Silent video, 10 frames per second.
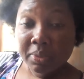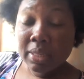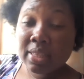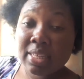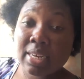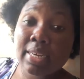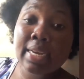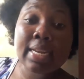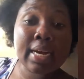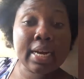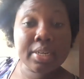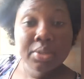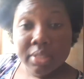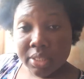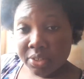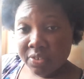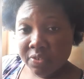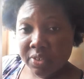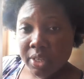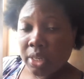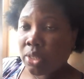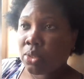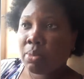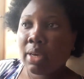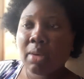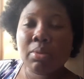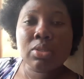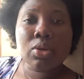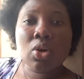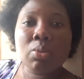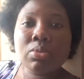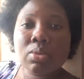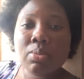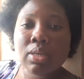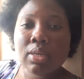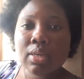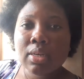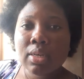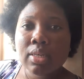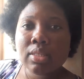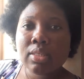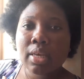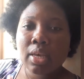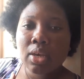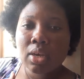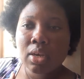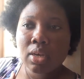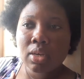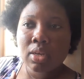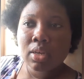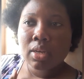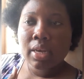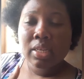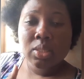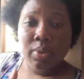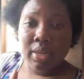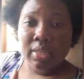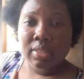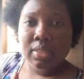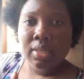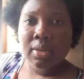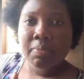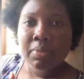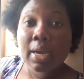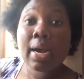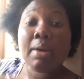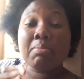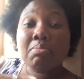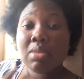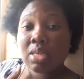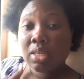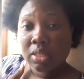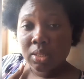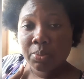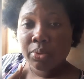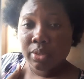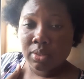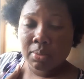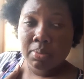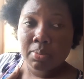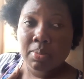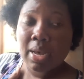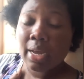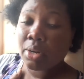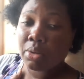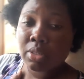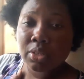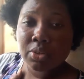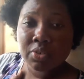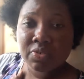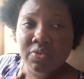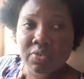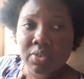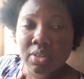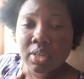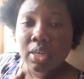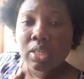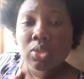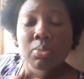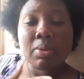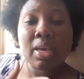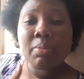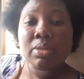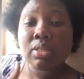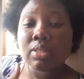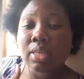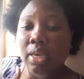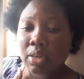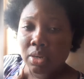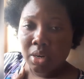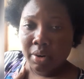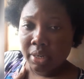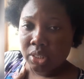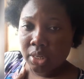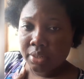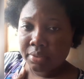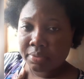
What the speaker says: then again adult enough to be able to come to me, say X, Y, and Z, and me is supposed to be adult enough to be able to take the correction.